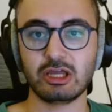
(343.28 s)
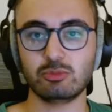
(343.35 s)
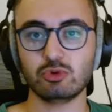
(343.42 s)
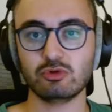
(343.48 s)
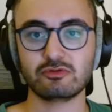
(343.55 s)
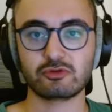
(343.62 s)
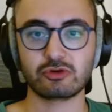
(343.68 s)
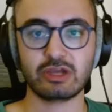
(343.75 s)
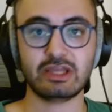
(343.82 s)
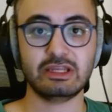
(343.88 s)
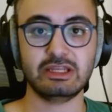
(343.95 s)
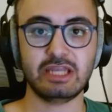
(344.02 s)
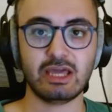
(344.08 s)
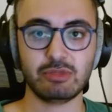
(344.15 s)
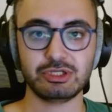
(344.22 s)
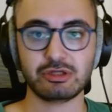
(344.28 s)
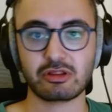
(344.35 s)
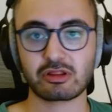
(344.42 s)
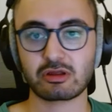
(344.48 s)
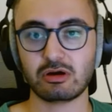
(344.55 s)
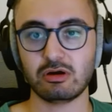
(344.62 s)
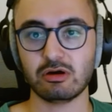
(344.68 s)
for any damages
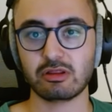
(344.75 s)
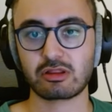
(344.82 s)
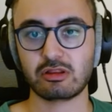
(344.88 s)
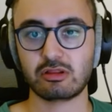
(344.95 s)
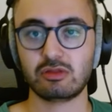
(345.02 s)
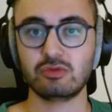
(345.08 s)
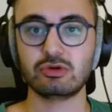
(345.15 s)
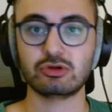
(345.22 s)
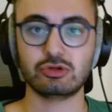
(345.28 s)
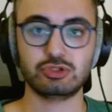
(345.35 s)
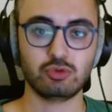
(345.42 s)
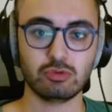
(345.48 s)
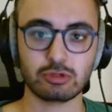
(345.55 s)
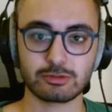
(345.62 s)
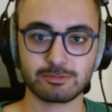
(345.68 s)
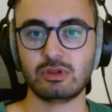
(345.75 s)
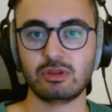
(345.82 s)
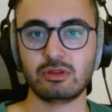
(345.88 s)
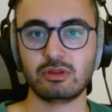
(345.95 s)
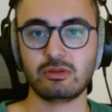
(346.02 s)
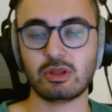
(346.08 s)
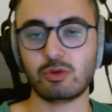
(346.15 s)
caused to the controller.
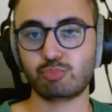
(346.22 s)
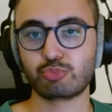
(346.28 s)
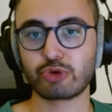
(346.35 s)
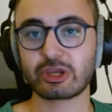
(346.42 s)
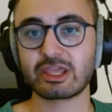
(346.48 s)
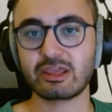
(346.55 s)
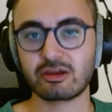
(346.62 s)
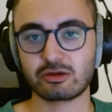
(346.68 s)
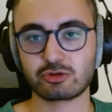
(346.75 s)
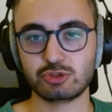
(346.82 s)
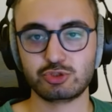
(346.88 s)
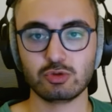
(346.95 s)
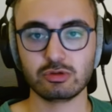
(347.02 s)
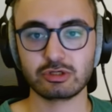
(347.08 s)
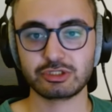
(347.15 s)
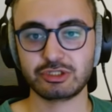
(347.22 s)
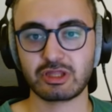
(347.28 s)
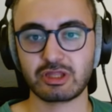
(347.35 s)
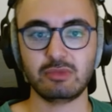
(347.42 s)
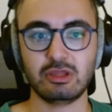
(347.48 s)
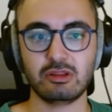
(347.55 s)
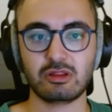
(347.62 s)
Now, bricking a controller just
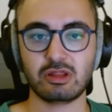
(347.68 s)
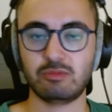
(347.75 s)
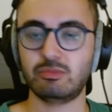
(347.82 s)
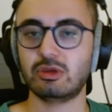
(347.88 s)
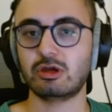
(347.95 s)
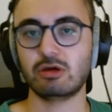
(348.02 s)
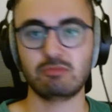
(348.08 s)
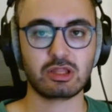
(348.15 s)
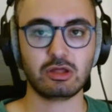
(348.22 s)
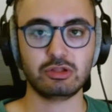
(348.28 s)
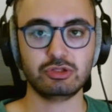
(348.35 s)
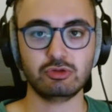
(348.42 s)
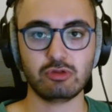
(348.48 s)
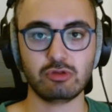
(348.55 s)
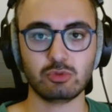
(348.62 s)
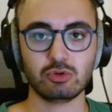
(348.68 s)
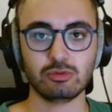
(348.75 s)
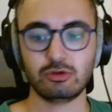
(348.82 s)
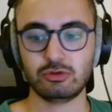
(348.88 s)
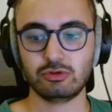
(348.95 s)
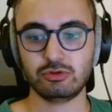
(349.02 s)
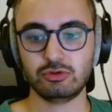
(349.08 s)
means it becomes unusable.
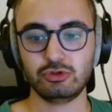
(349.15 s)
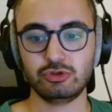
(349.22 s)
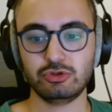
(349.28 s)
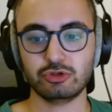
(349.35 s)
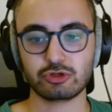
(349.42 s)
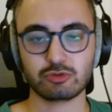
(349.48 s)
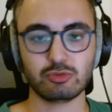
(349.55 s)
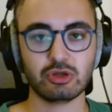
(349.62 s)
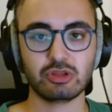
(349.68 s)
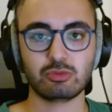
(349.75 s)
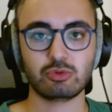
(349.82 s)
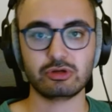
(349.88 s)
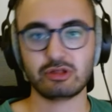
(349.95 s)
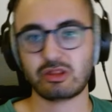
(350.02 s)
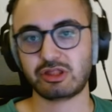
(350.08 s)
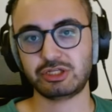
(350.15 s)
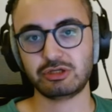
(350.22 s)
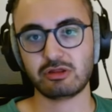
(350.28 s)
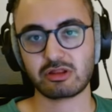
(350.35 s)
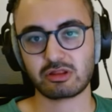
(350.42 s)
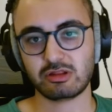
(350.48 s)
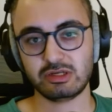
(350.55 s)
Your motherboard is
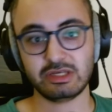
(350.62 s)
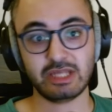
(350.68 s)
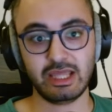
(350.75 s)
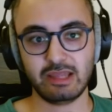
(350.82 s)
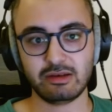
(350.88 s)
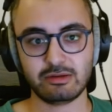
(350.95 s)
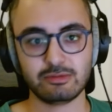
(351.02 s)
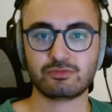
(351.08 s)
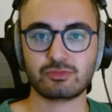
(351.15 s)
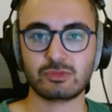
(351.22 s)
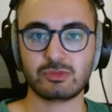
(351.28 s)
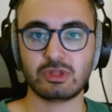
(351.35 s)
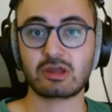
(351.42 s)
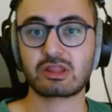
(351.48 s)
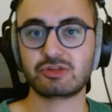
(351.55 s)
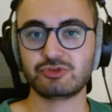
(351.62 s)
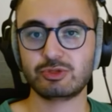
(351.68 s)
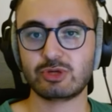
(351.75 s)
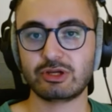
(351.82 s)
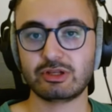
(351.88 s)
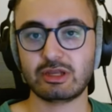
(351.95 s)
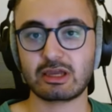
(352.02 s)
just dead.
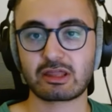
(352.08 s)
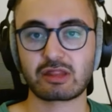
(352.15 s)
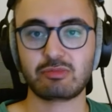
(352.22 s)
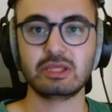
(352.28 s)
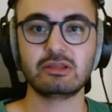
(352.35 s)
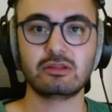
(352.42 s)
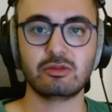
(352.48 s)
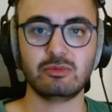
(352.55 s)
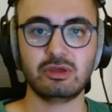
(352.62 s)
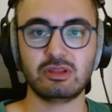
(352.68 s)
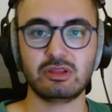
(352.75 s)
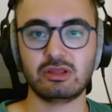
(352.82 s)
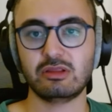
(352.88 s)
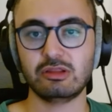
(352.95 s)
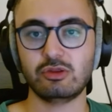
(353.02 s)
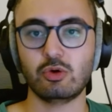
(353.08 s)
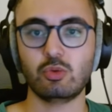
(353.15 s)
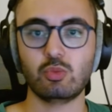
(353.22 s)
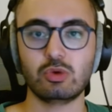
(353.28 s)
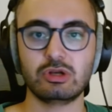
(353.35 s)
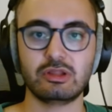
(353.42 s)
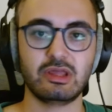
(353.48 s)
ExtremeRate explained to me that they don't
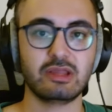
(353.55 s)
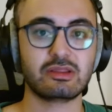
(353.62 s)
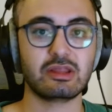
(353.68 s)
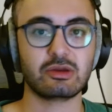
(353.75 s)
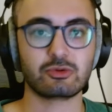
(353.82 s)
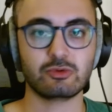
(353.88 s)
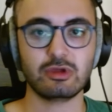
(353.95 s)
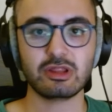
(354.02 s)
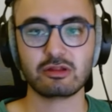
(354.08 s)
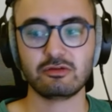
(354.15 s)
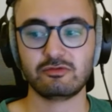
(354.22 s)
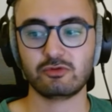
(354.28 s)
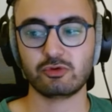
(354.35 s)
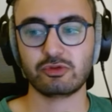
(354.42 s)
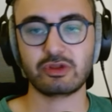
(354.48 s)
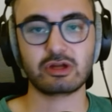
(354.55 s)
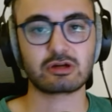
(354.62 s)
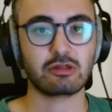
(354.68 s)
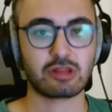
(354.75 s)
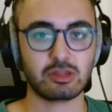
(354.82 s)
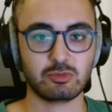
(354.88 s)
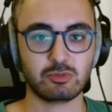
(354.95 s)
want to take that risk for their
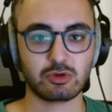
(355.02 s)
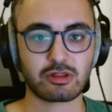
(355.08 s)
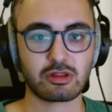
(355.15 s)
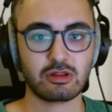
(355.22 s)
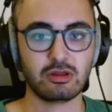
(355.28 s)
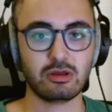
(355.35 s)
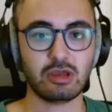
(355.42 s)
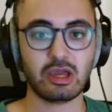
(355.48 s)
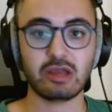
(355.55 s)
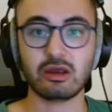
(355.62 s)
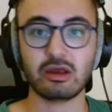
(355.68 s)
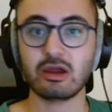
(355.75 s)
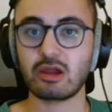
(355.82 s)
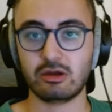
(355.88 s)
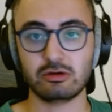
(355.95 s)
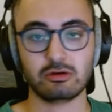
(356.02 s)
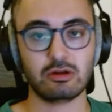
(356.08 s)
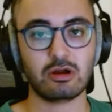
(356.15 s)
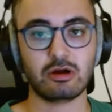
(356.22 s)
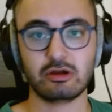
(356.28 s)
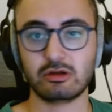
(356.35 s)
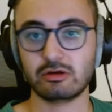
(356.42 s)
customers. And I
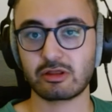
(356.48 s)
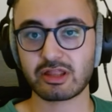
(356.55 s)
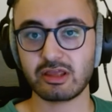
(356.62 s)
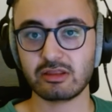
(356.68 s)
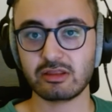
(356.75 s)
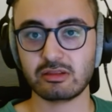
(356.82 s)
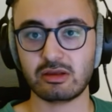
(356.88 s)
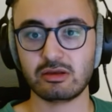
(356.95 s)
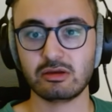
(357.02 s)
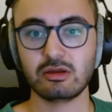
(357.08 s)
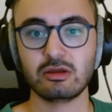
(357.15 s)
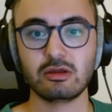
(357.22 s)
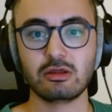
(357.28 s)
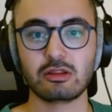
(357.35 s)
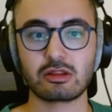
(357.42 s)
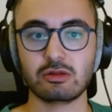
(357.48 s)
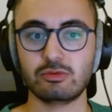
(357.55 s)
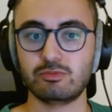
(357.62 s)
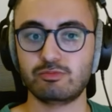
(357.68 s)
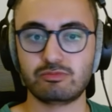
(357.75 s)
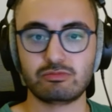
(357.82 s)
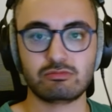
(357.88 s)
understand that. So
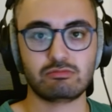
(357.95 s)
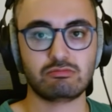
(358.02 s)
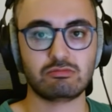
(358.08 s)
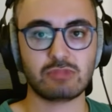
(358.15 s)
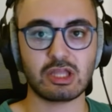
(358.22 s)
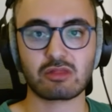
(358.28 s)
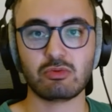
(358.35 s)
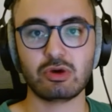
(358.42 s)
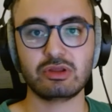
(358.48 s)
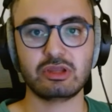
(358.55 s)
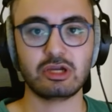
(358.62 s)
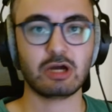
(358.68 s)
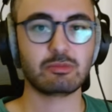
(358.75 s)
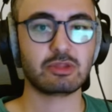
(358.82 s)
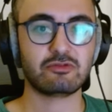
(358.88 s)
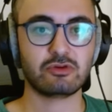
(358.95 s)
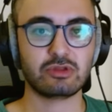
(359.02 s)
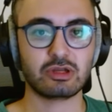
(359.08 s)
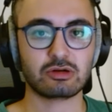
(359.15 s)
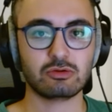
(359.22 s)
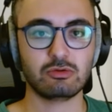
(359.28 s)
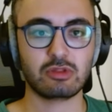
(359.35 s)
that's why they opted for
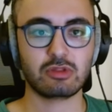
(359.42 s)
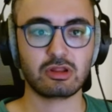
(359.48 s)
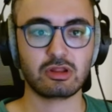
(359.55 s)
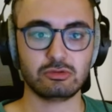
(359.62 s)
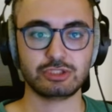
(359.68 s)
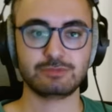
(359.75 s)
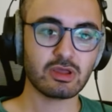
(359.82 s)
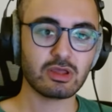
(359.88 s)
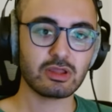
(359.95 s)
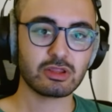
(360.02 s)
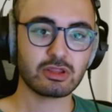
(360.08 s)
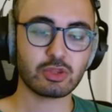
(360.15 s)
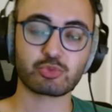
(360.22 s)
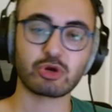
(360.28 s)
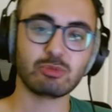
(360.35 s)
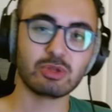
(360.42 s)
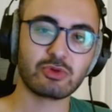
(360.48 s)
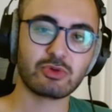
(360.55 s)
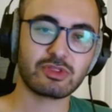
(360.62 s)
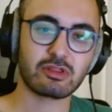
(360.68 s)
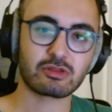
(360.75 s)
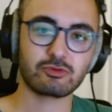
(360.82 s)
their own solution. The problem with
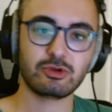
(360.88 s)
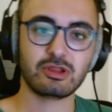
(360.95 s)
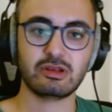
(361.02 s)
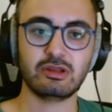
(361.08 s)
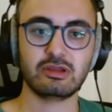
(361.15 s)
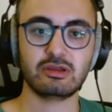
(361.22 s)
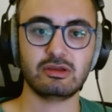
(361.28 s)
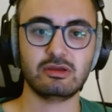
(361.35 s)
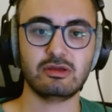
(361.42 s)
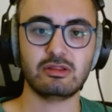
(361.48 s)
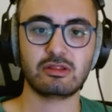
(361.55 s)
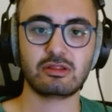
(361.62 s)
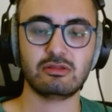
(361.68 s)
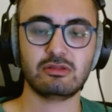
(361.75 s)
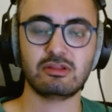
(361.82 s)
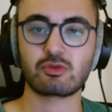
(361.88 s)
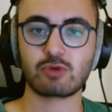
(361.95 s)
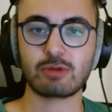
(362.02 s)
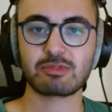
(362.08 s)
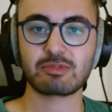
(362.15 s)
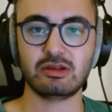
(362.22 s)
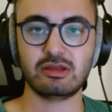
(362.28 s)
this reasoning is this
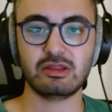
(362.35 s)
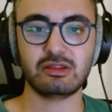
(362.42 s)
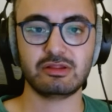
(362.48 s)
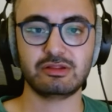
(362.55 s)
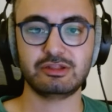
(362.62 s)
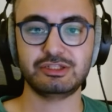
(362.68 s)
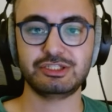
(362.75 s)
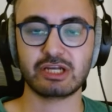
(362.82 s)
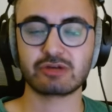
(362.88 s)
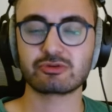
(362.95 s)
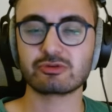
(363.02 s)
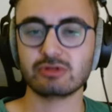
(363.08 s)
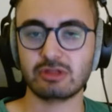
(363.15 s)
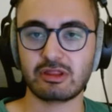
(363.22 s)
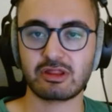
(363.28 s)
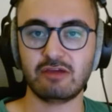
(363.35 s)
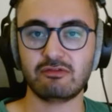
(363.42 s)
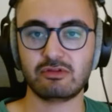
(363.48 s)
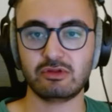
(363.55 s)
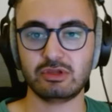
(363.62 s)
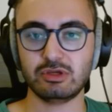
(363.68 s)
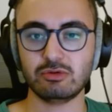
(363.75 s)
website is generally safe
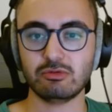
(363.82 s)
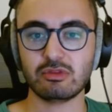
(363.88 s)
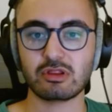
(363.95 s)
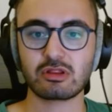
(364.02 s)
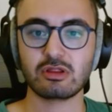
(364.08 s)
to use.